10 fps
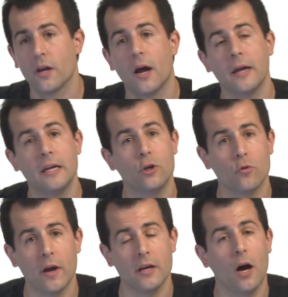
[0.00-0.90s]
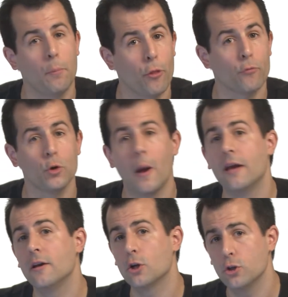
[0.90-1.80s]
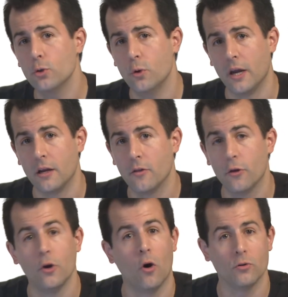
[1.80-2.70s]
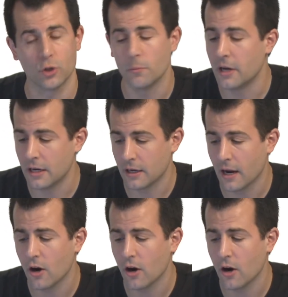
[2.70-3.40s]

that I iterate up through and including the null terminating